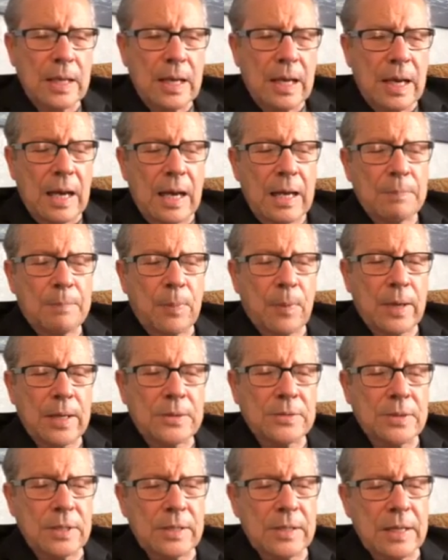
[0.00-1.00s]
I pray
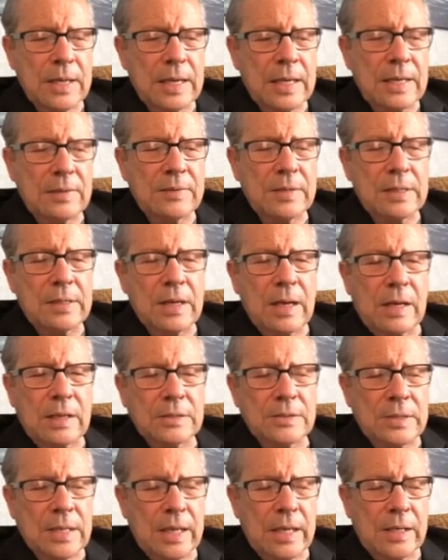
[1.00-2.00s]
today that
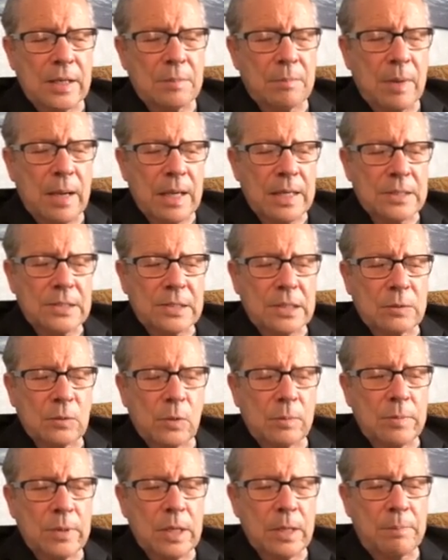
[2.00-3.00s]
God's hand of blessing will
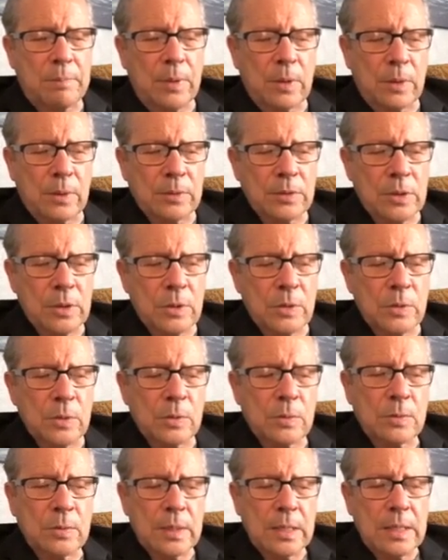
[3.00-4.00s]
be upon
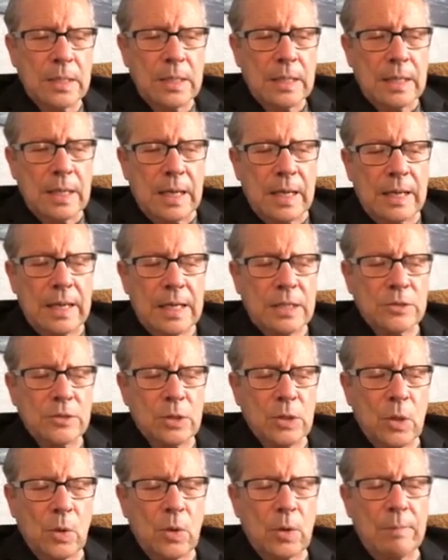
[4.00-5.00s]
you. And as you
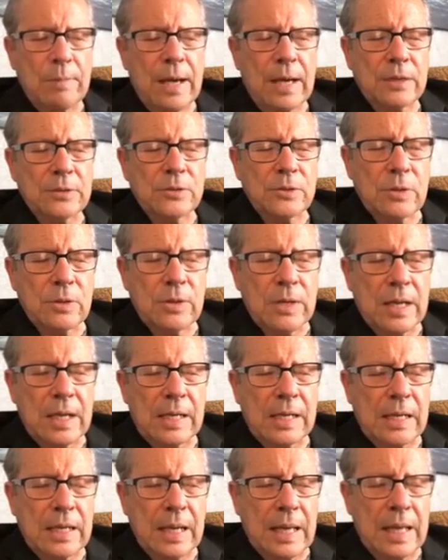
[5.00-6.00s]
go about your
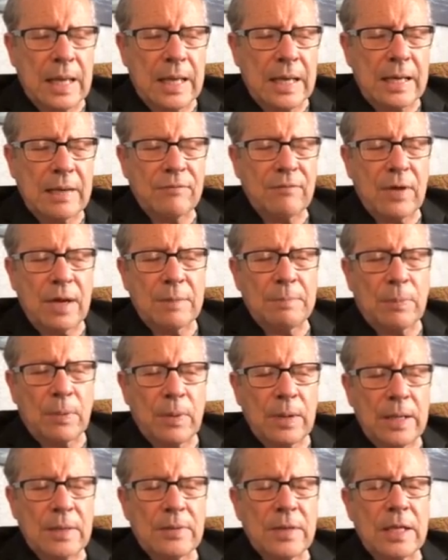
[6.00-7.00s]
daily life, I
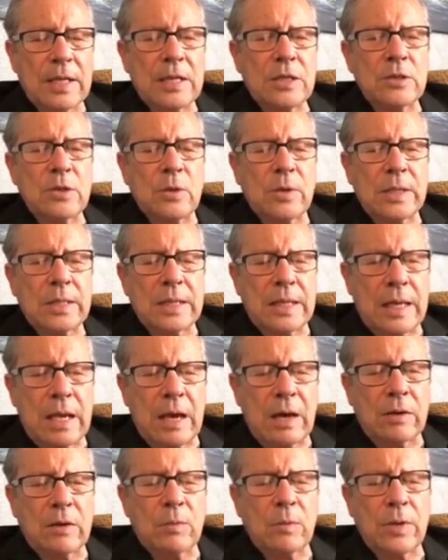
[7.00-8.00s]
pray that in your
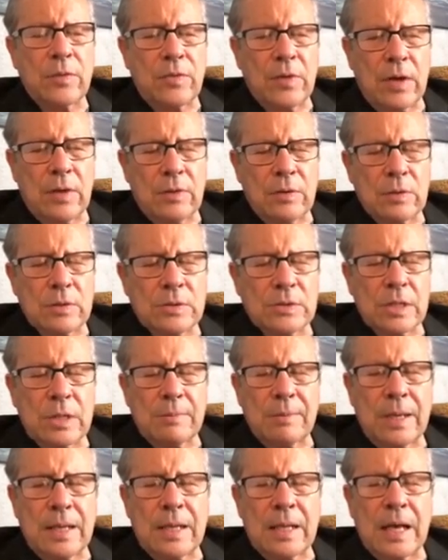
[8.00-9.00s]
encounter with others
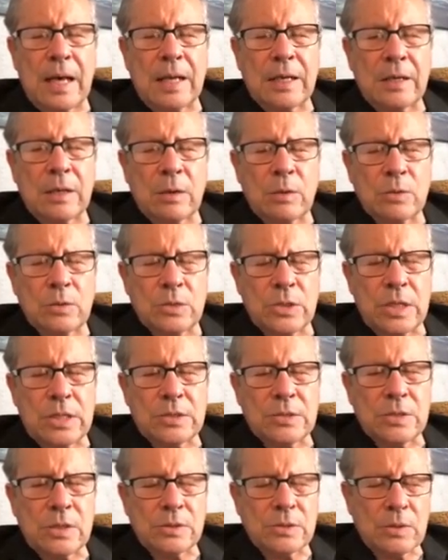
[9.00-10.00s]
that may not know
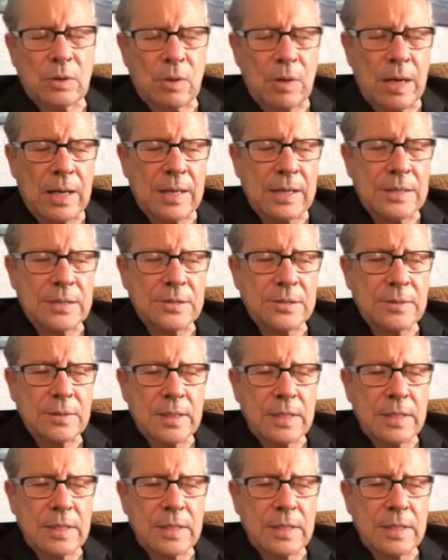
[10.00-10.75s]
Jesus Christ,